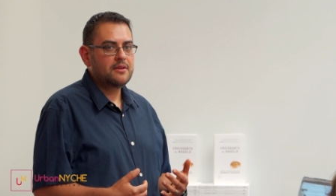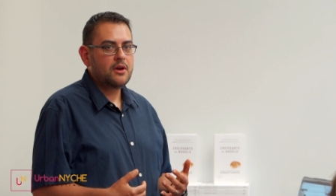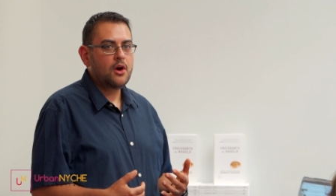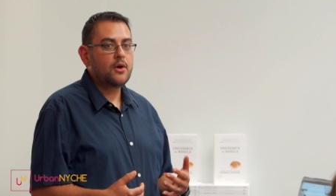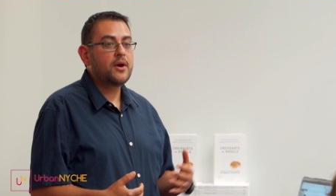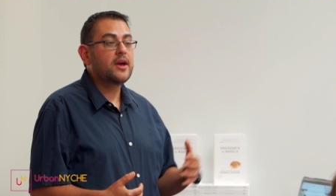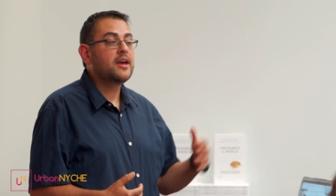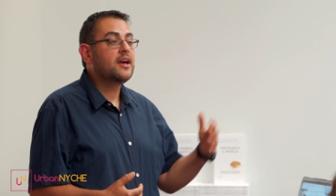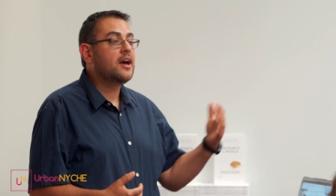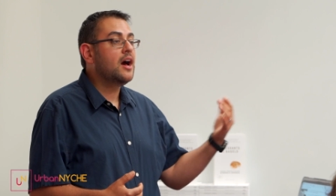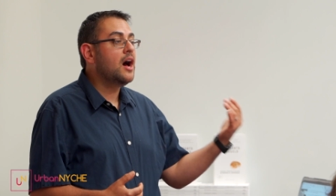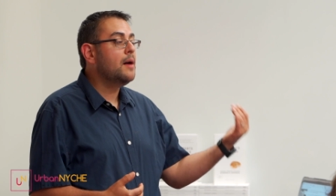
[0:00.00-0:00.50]

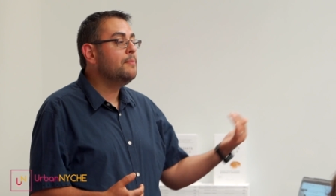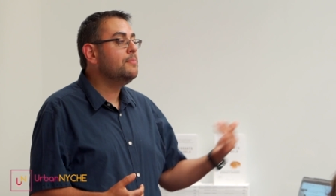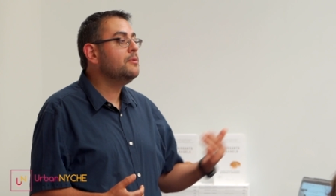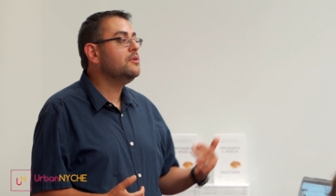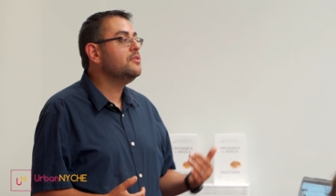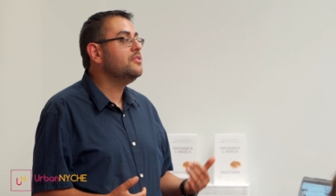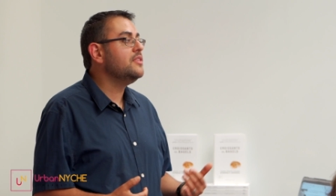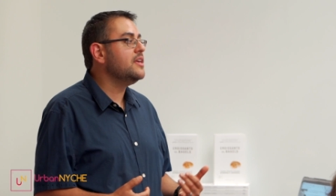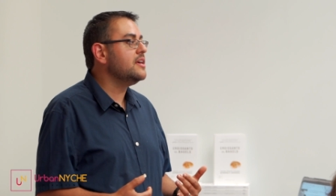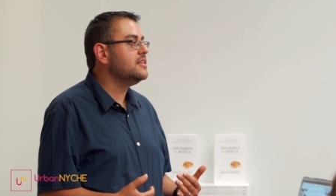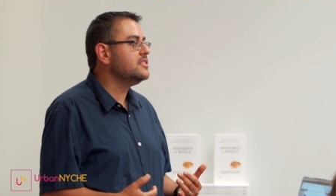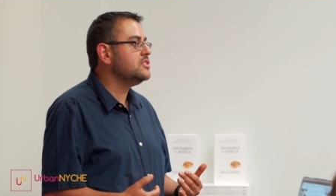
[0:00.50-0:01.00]
Okay, couple
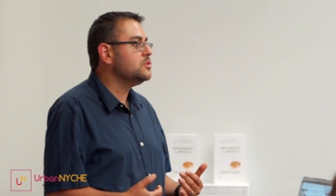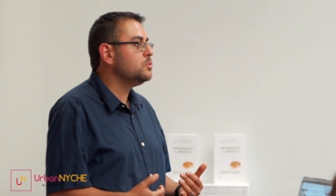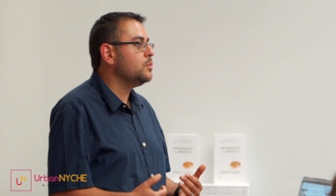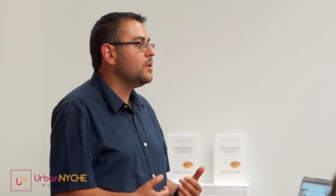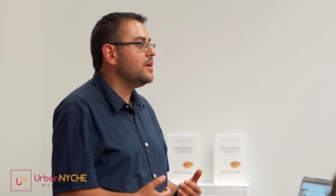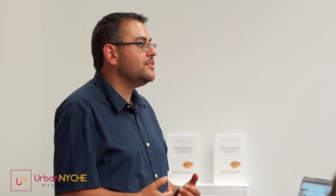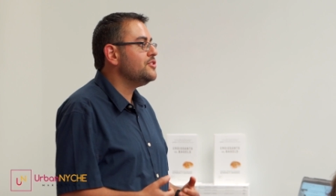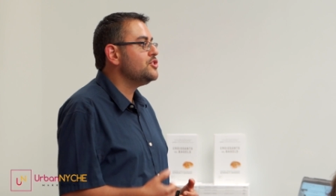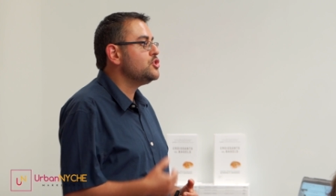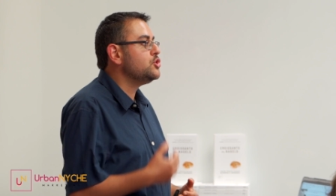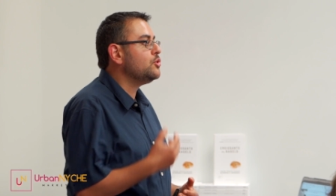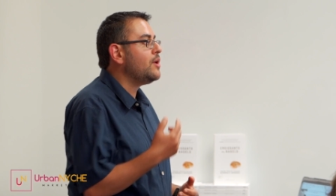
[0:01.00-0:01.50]
this
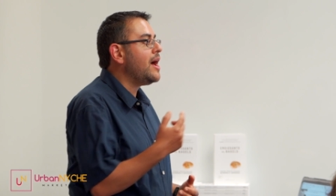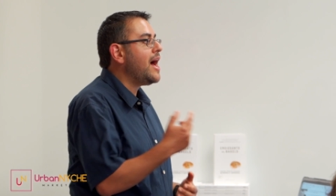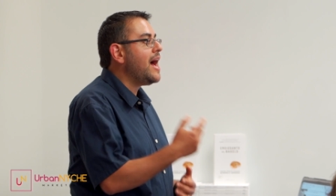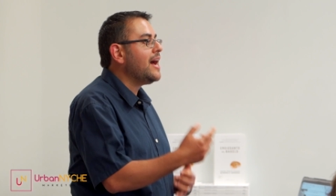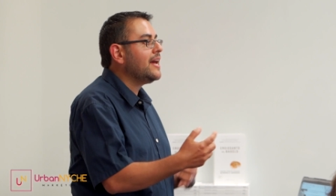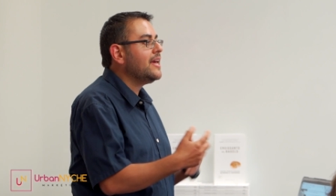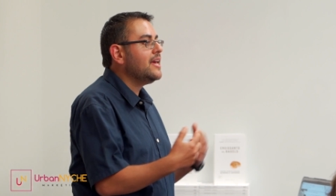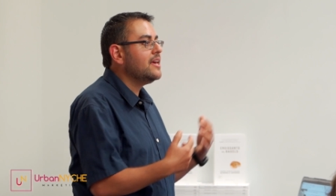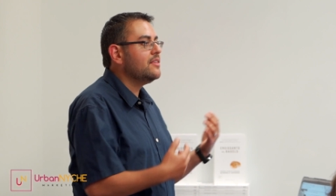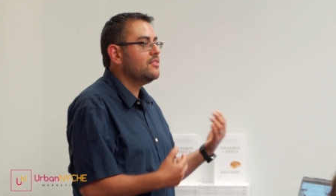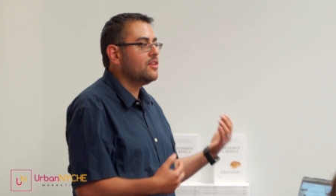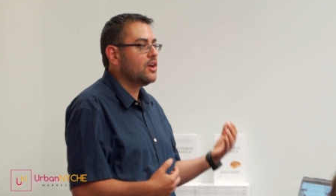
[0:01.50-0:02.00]
with
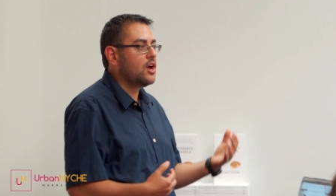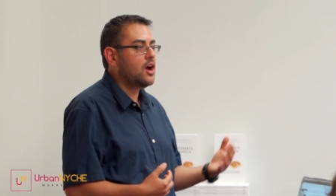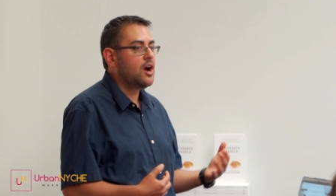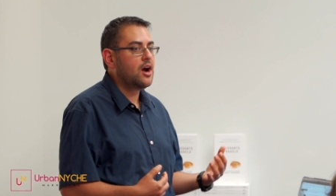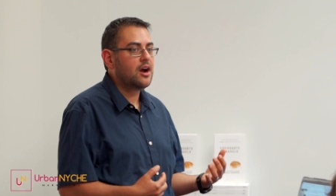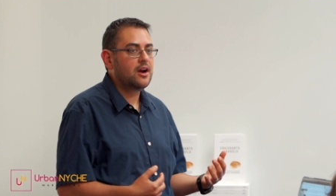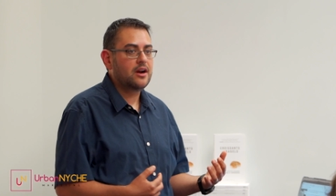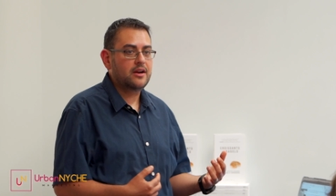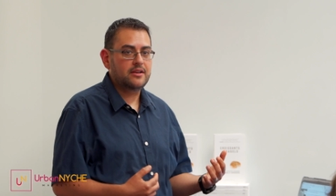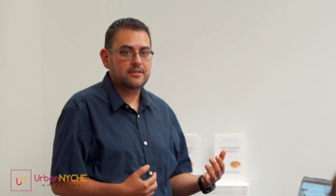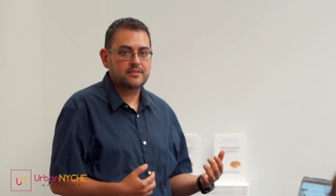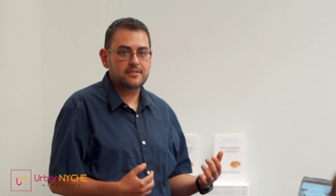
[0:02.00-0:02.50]
tracking the
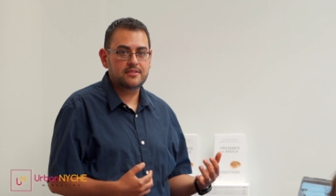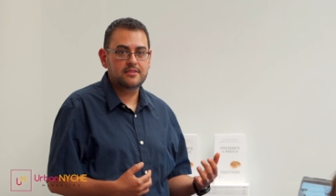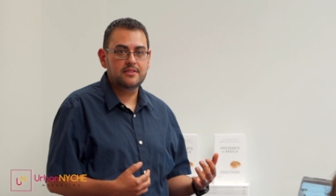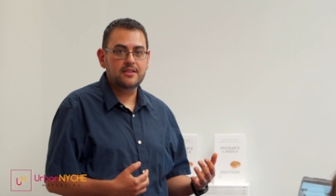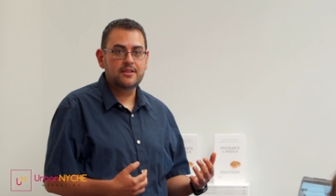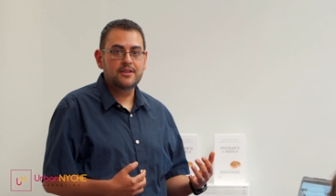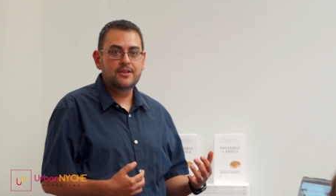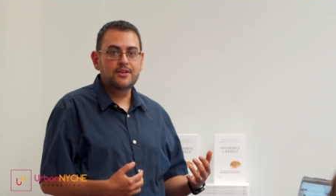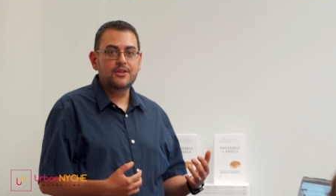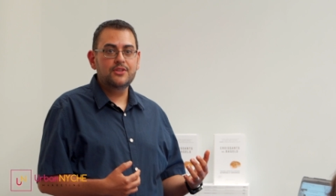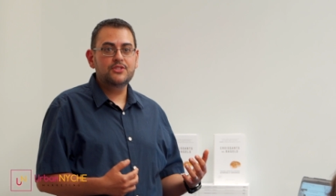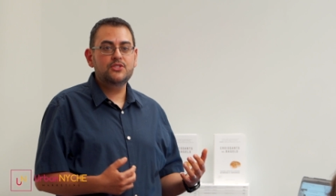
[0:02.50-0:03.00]
cards.
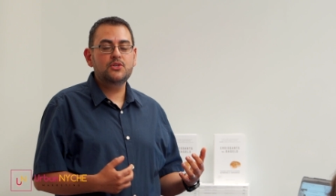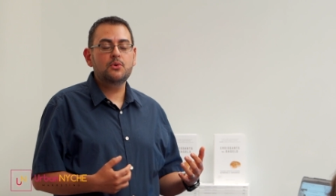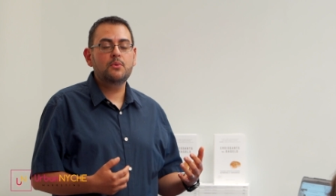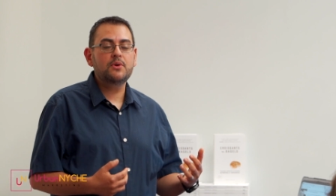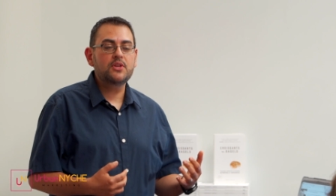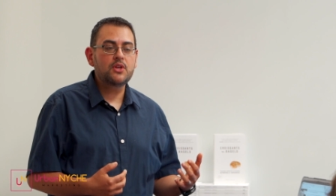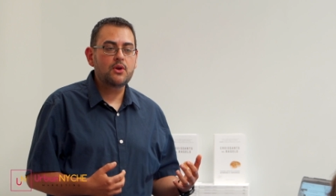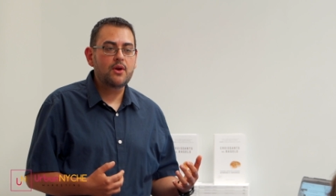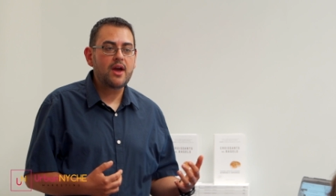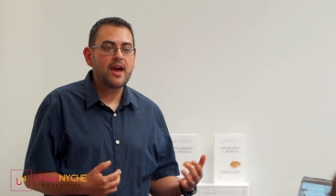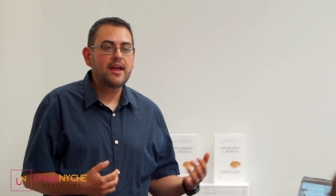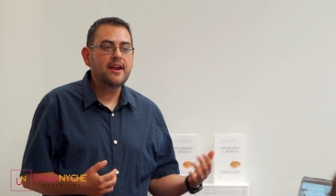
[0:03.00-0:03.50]
So
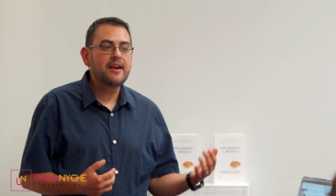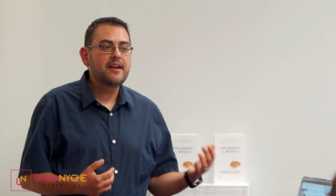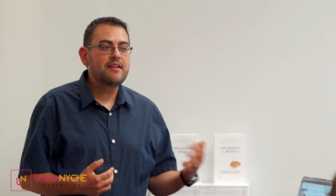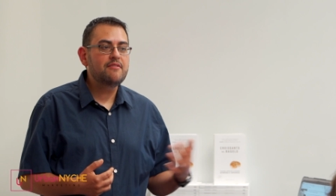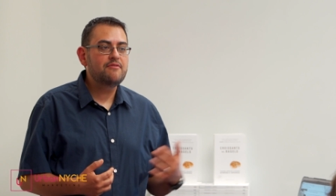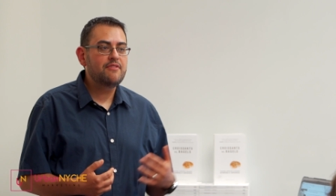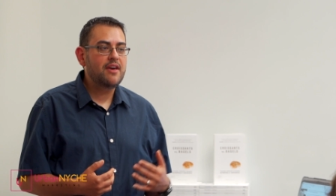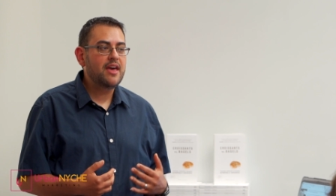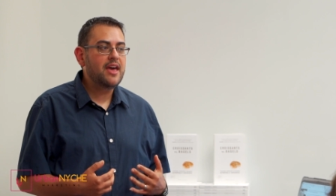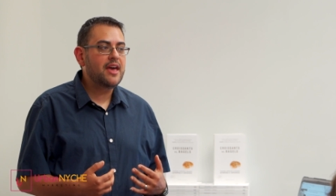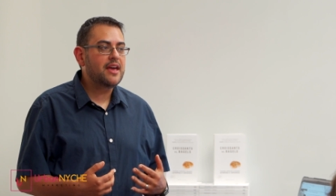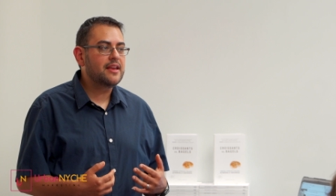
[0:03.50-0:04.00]
when you're at an
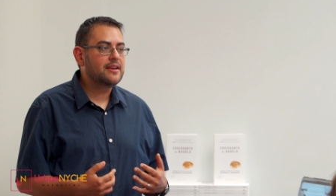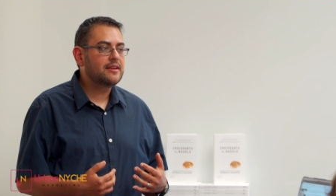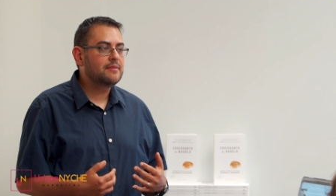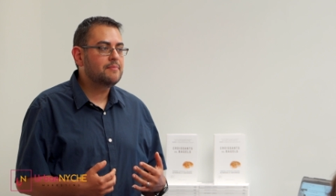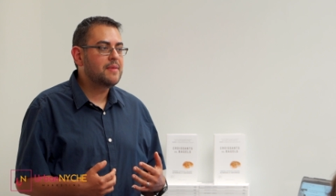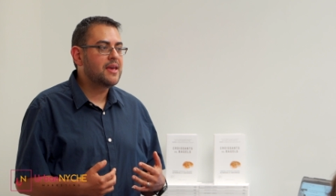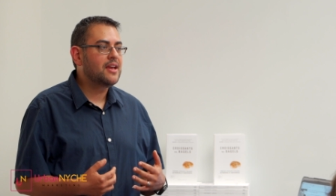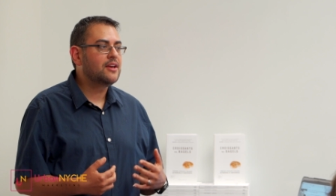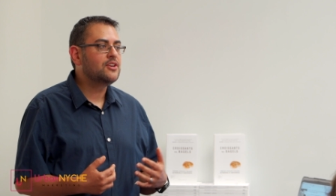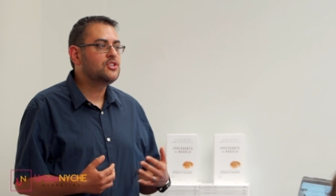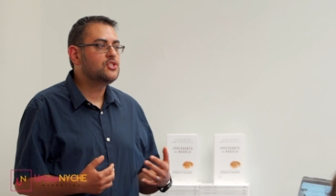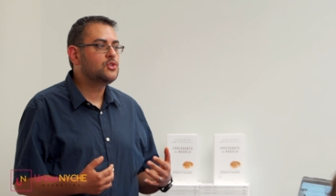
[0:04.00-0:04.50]
event,
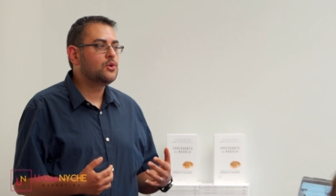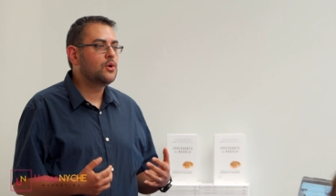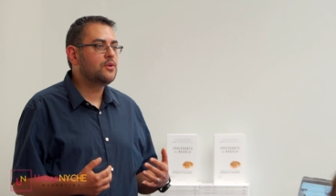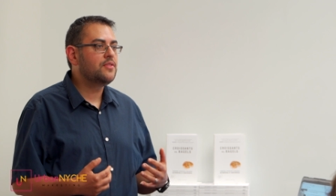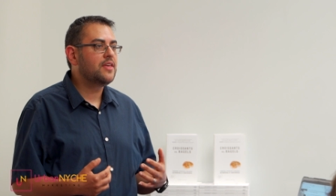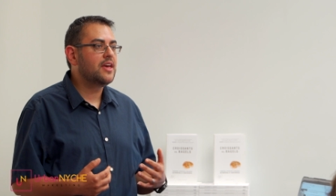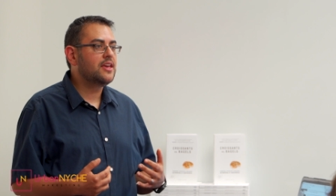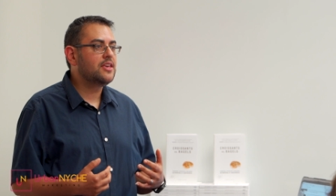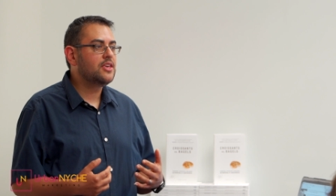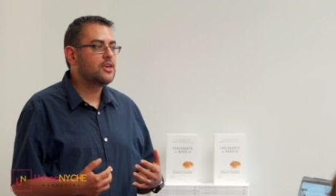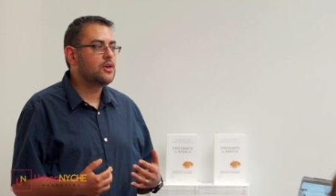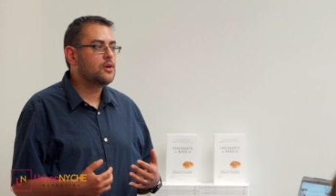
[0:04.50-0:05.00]
making sure
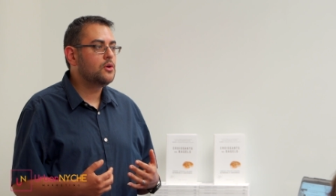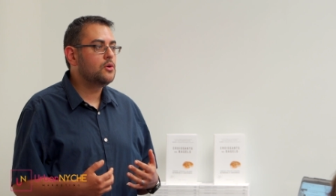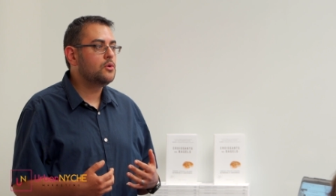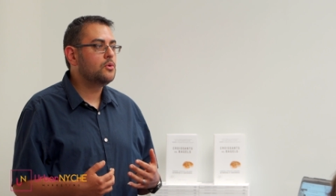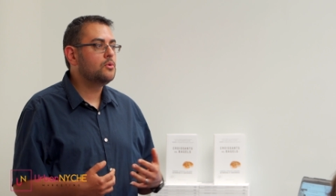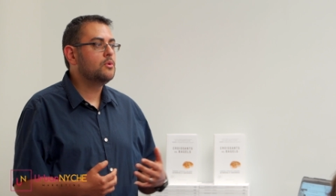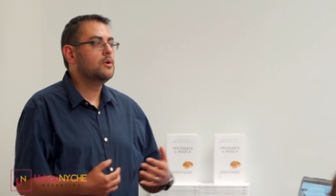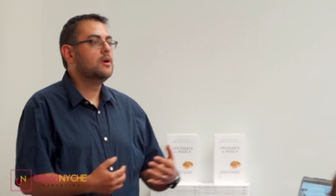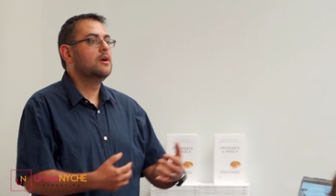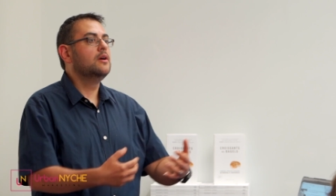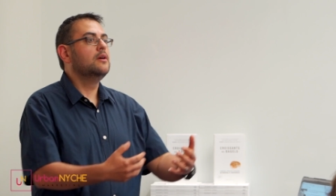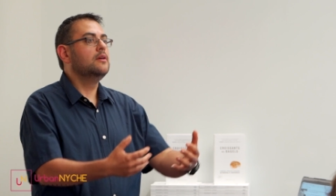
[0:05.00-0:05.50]
that
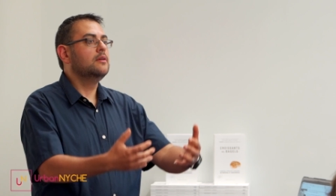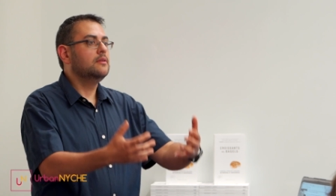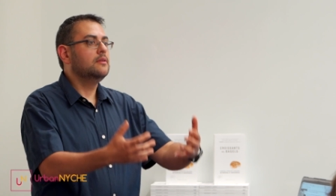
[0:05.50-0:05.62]
you,